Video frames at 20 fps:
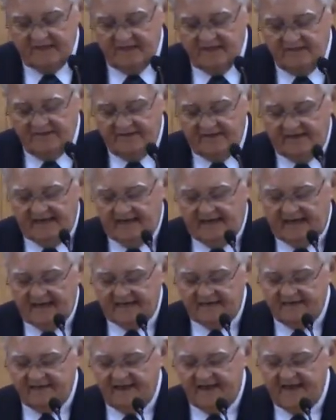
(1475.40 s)
Then
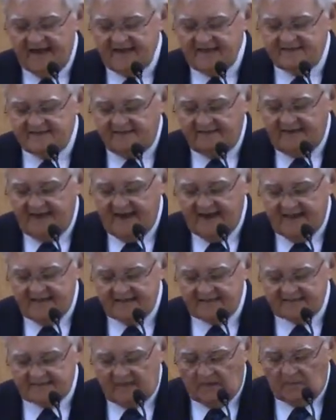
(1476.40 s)
laid they their
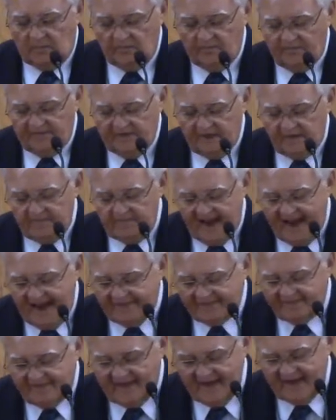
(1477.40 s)
hands on them,
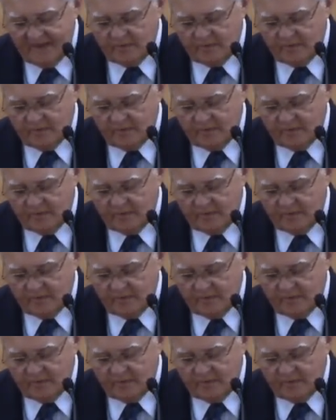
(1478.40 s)
and they